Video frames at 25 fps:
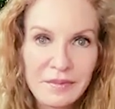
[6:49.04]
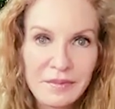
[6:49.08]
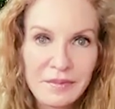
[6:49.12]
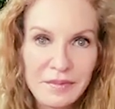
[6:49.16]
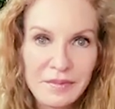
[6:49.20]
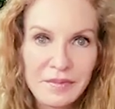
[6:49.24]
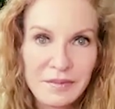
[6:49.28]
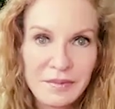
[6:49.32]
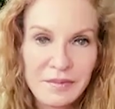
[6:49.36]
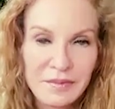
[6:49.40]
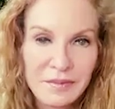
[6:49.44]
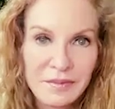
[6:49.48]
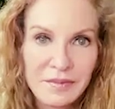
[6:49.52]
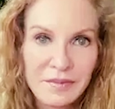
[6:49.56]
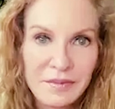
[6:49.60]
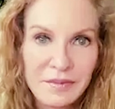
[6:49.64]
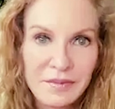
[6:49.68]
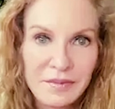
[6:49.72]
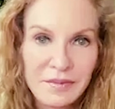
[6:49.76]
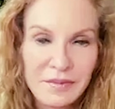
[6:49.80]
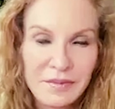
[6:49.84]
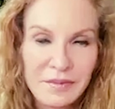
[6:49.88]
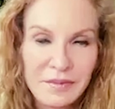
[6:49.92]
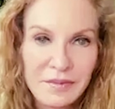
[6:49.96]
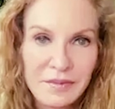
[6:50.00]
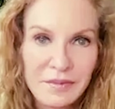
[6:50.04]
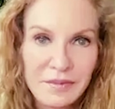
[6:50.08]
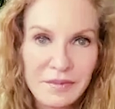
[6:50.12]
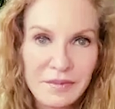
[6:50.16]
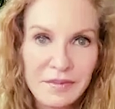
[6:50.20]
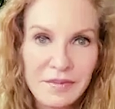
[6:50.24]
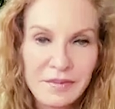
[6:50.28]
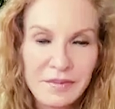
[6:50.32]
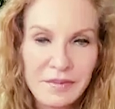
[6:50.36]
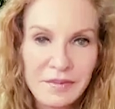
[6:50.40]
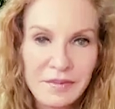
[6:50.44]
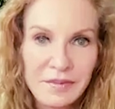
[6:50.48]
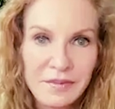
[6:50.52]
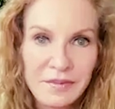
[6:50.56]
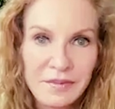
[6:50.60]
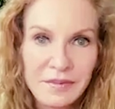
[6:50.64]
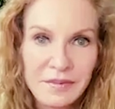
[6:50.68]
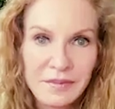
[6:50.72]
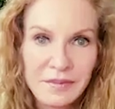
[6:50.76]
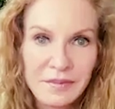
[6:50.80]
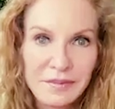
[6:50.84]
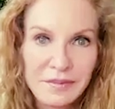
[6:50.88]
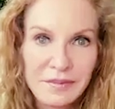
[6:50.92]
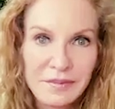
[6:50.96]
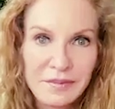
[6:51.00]

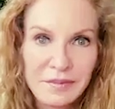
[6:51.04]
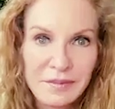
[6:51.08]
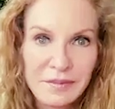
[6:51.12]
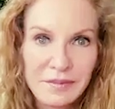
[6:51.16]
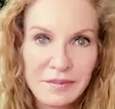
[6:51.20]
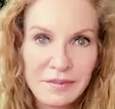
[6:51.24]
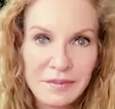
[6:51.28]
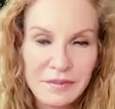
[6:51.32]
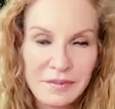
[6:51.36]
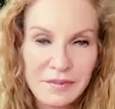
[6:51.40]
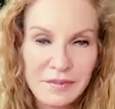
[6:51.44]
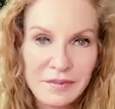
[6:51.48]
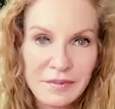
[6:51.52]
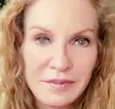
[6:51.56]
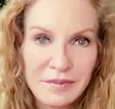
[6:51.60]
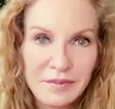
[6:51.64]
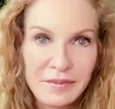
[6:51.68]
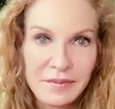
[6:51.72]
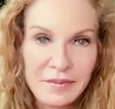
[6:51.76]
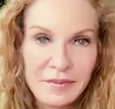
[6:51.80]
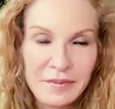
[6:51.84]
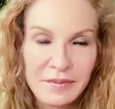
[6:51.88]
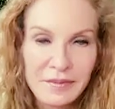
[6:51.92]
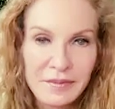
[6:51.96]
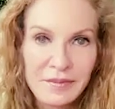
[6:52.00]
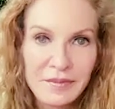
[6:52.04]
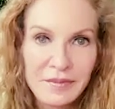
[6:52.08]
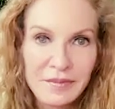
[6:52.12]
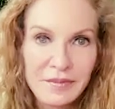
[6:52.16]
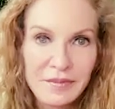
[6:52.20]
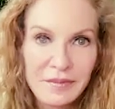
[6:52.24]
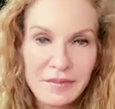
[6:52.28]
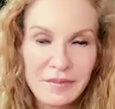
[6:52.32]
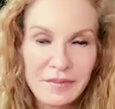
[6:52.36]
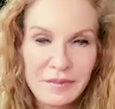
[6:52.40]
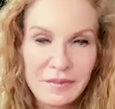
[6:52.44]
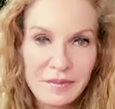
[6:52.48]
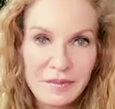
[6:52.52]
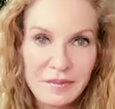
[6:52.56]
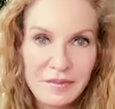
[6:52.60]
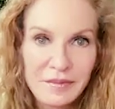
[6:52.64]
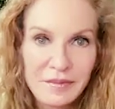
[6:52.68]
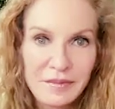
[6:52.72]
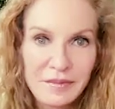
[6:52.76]
The person shown says nothing.